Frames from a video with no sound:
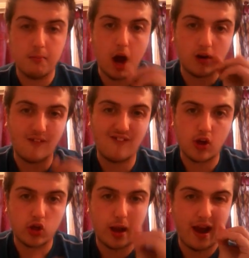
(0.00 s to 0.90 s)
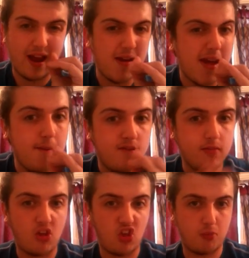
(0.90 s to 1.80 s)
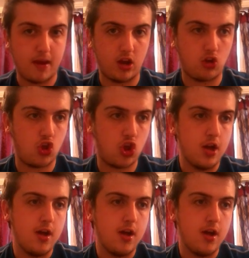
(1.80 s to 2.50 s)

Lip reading: Margaret Thatcher, that infamous speech,